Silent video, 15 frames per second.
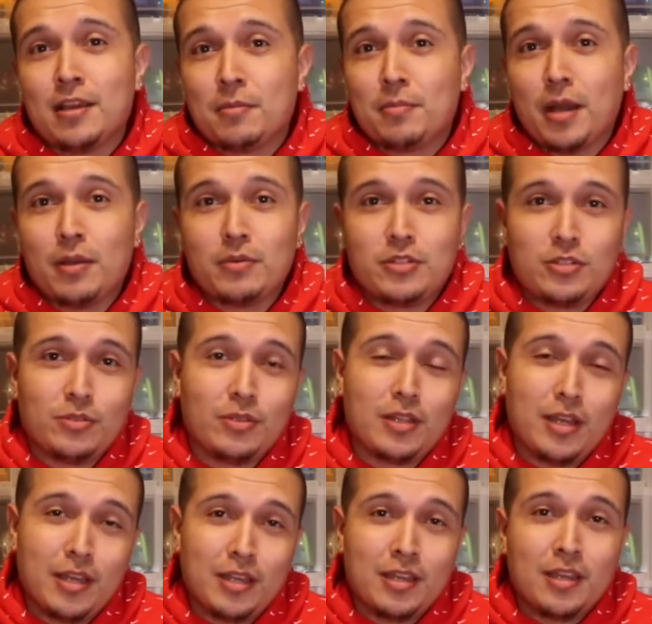Buy what you
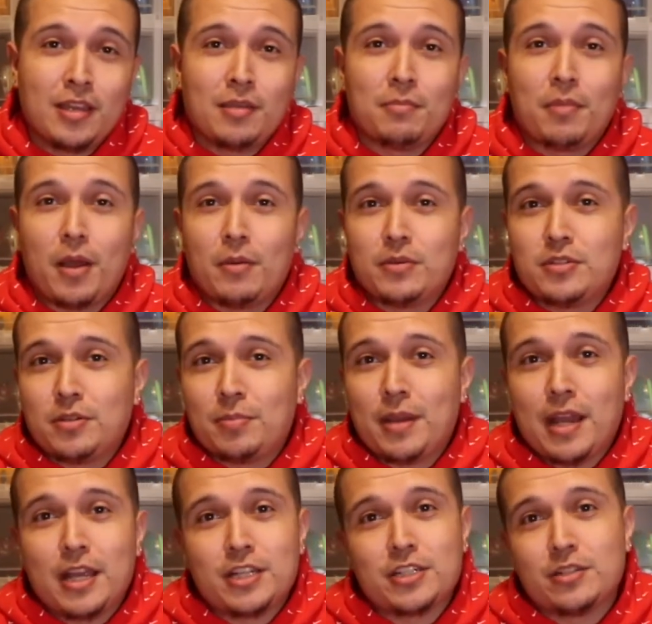like, buy what's your
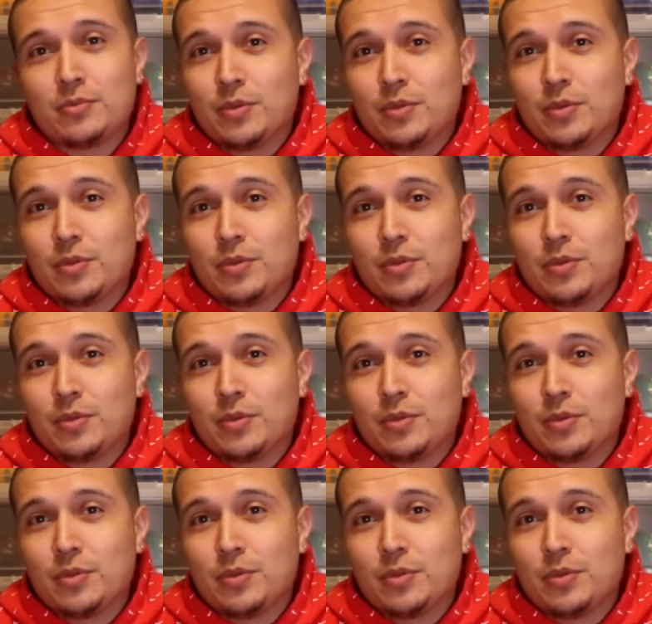passion,